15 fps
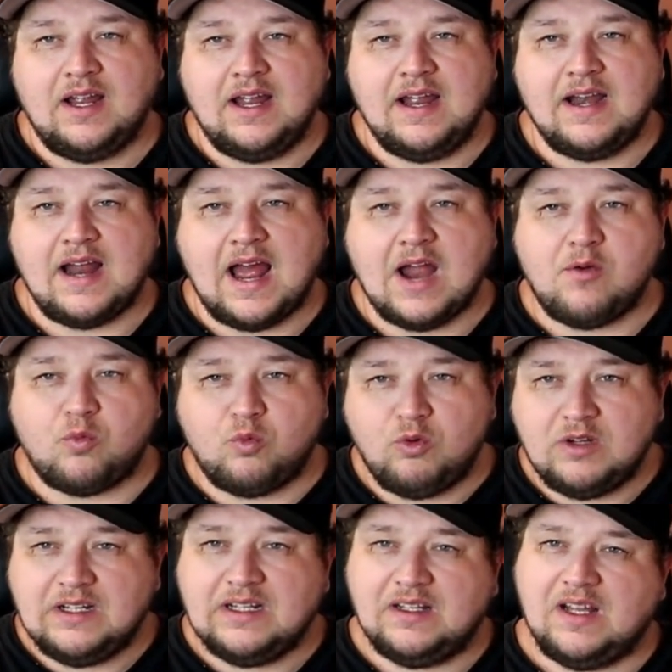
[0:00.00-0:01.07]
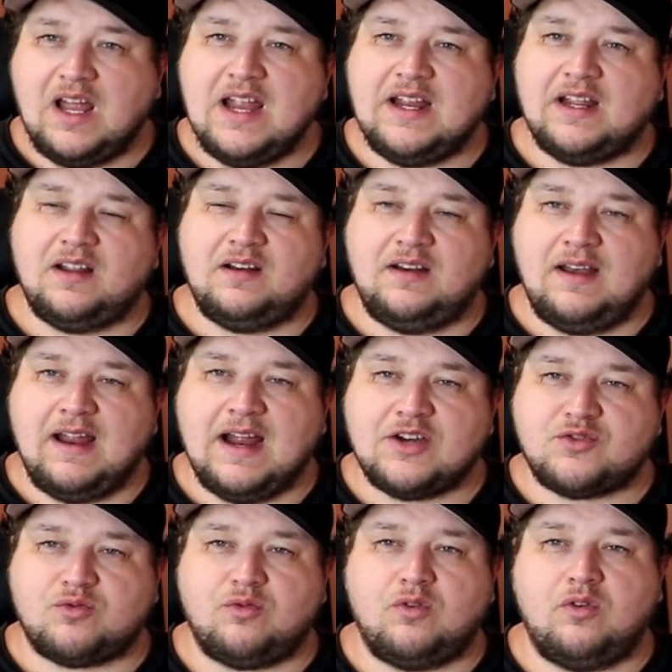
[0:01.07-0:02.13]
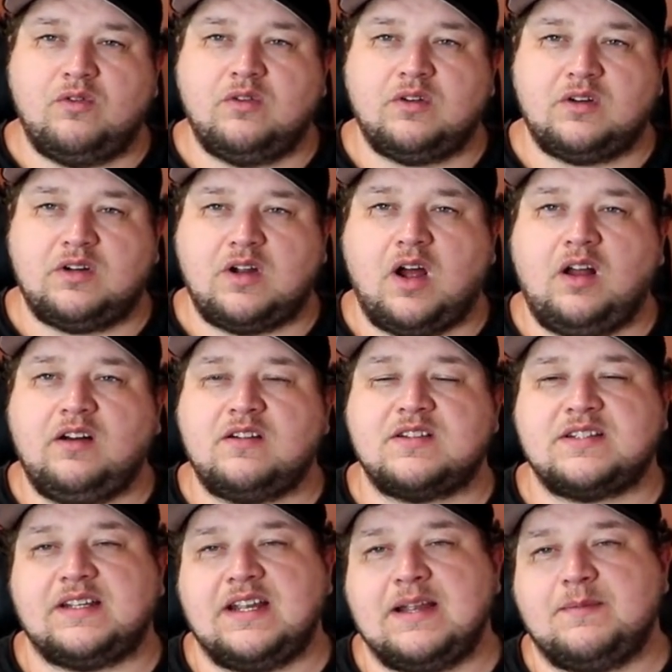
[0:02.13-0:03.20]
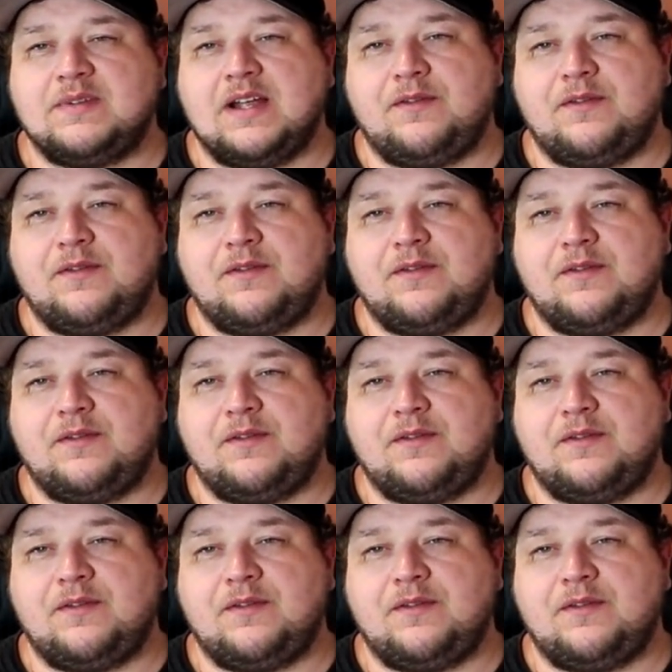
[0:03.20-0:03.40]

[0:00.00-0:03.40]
And I really like natural color schemes.